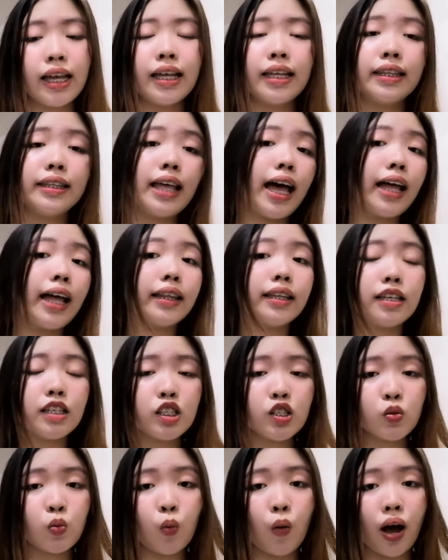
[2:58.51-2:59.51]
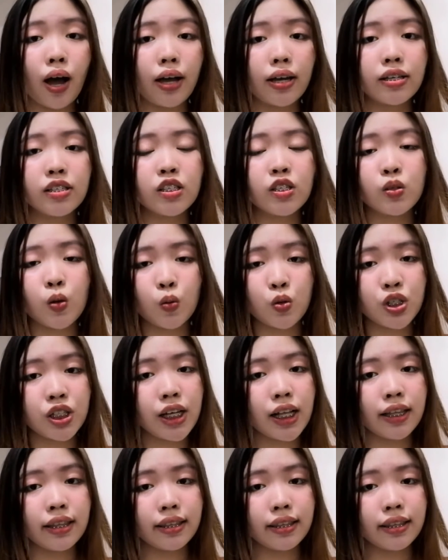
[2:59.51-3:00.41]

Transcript: That is why social